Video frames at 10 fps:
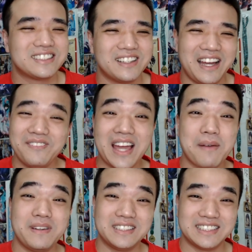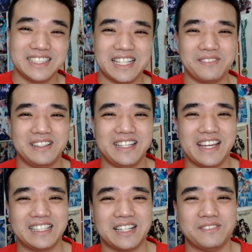So I'm happy to see them in
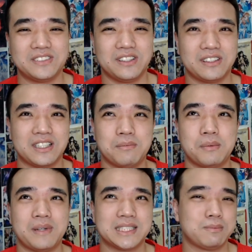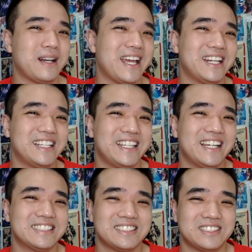the end come to a compromise plan, I
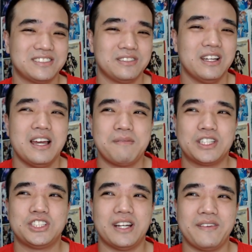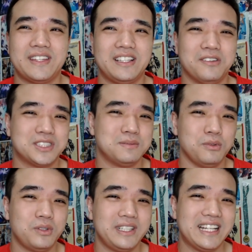guess, just to make sure everything goes
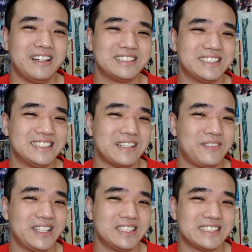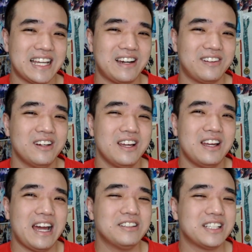smoothly now, since everything is now,
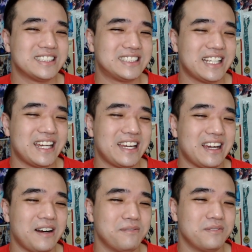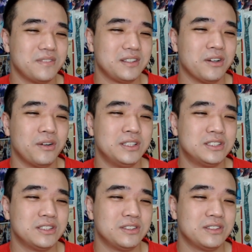how do I say, going
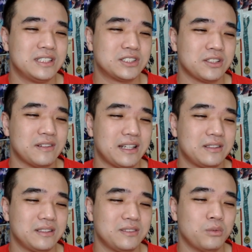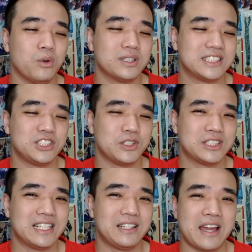to this sort of like war
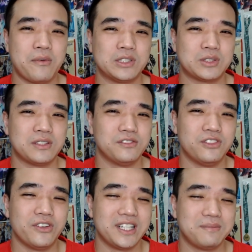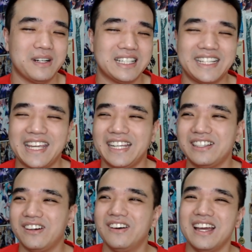situation that everyone's trying to avoid. But again
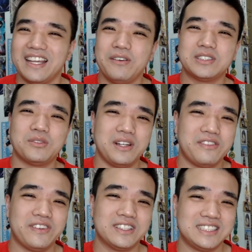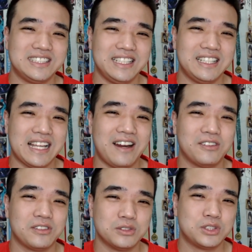though, it was really fun to see
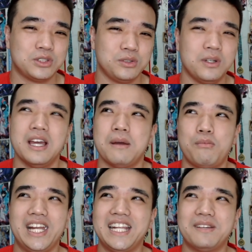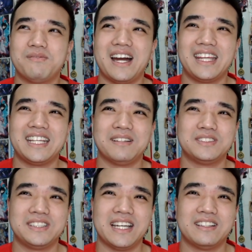how those two brilliant minds come
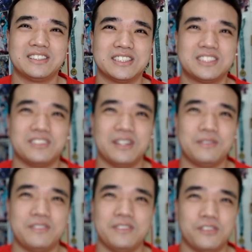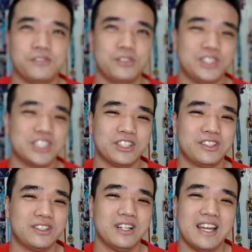together just to, you know, fool each
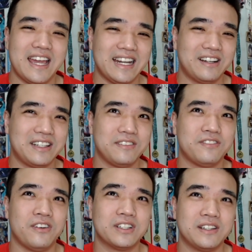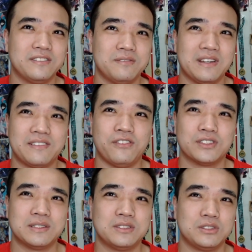other, and how they force
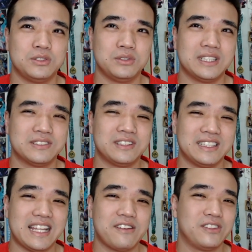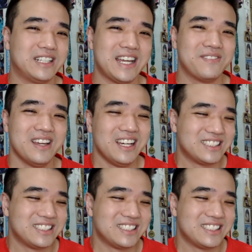him to do this and that for them.